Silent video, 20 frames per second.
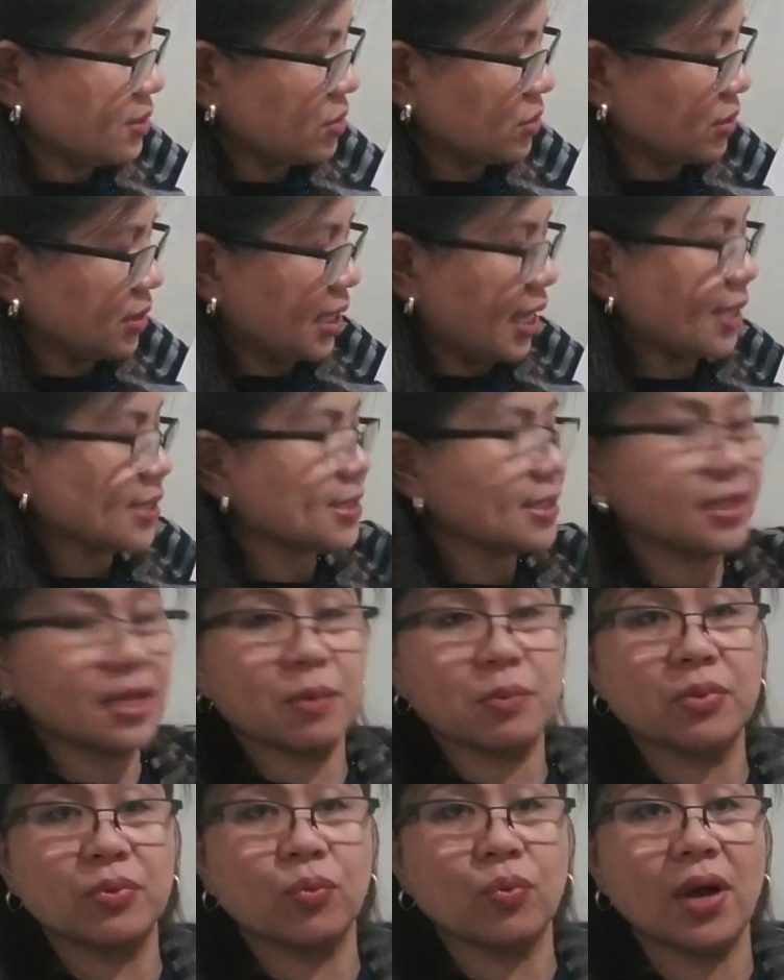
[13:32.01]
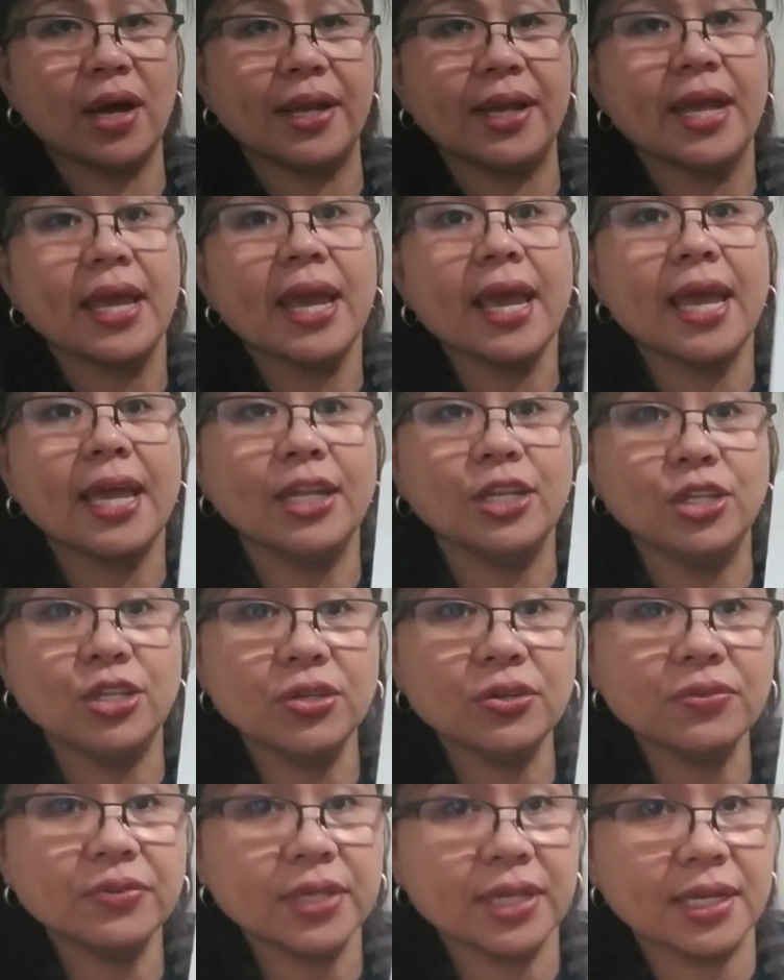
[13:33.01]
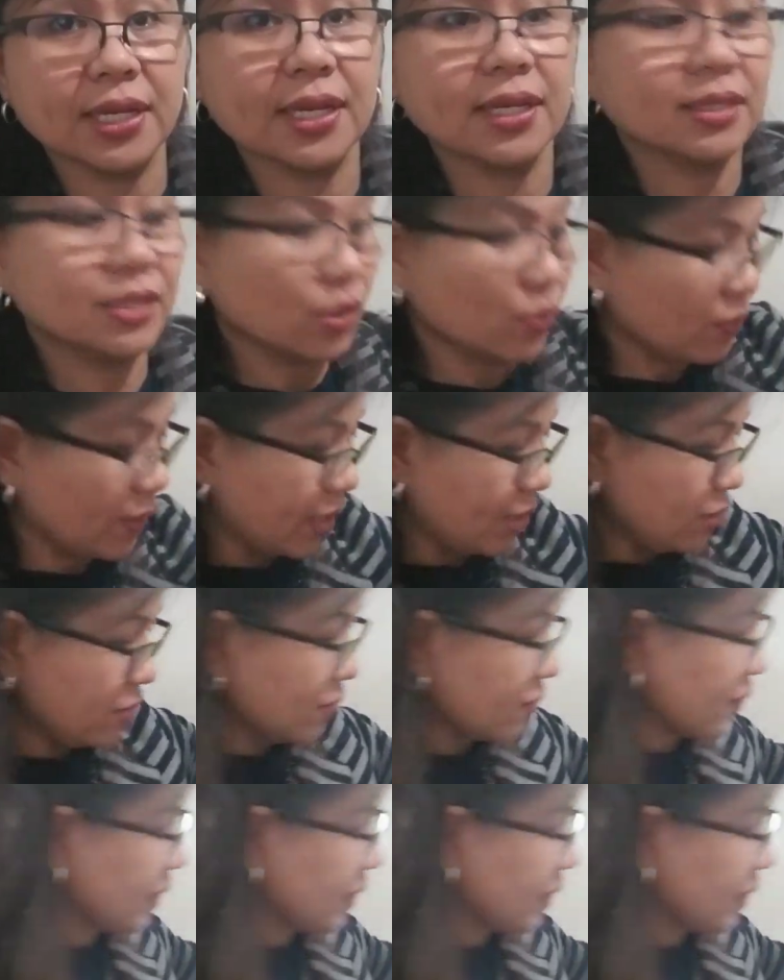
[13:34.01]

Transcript: So that's the number 1. And you read it the way you